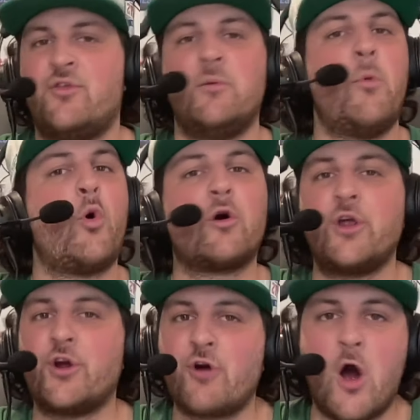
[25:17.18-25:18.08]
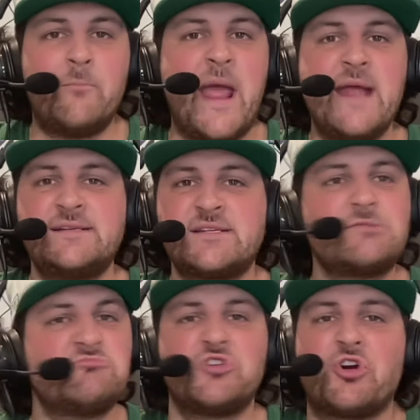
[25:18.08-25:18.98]
The more you're on
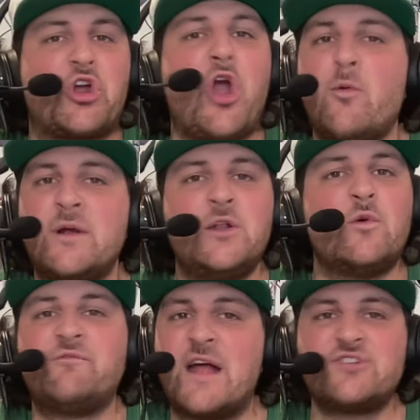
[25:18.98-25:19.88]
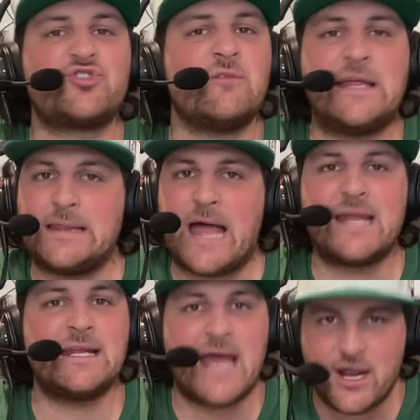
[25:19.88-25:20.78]
base, you're going to eventually
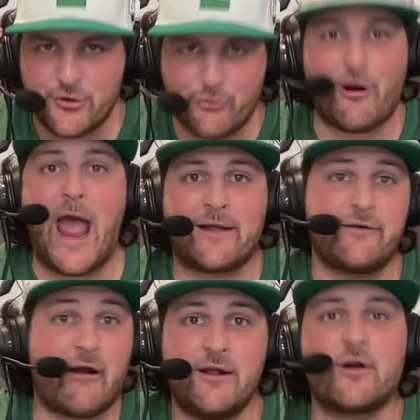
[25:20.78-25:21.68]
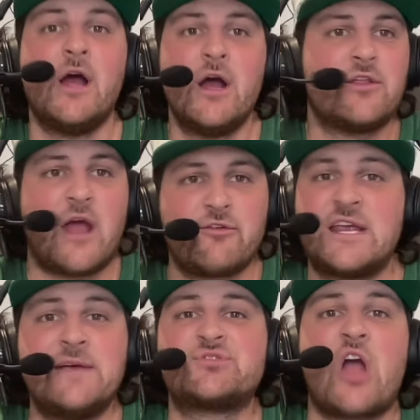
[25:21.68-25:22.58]
let it crack, right? You're, the other
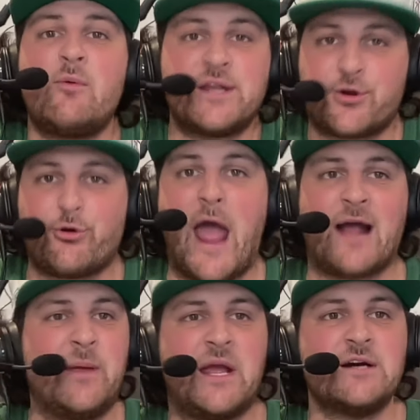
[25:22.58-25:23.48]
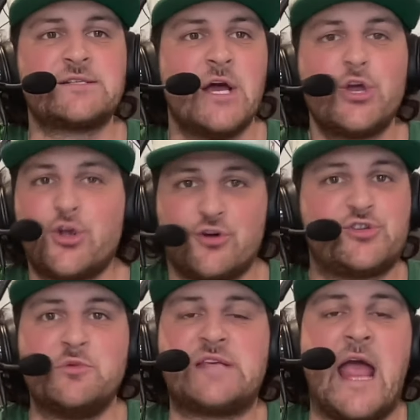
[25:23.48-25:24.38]
team's going to crack because you're
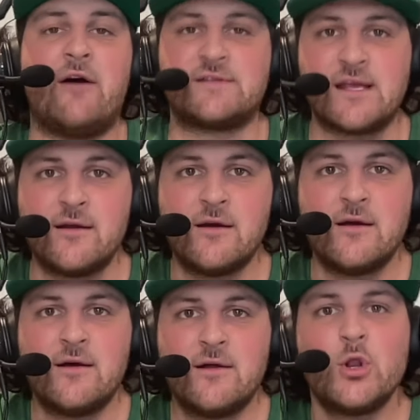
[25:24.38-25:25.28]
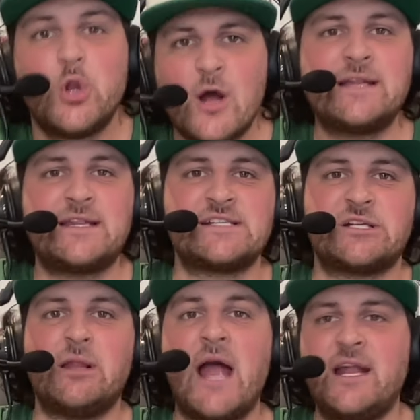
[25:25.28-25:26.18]
too talented. Look at
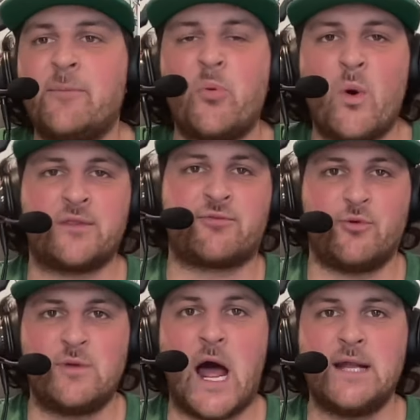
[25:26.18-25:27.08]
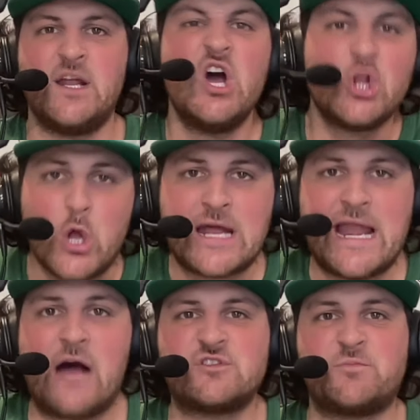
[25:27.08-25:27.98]
this lineup one through nine. Look
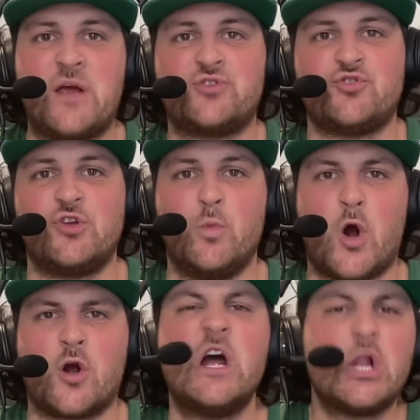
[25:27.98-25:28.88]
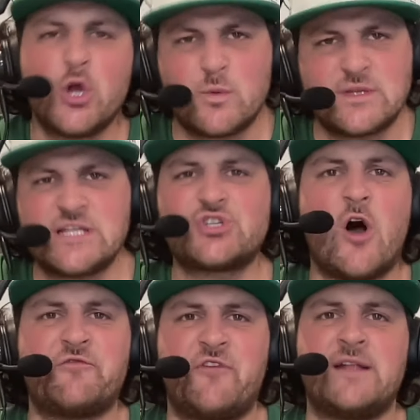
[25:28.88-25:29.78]
at how special you are. Look what this
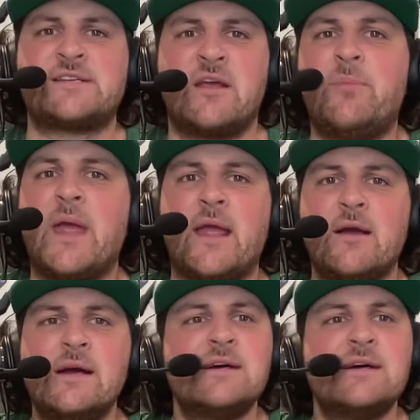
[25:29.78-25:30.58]
offense can be.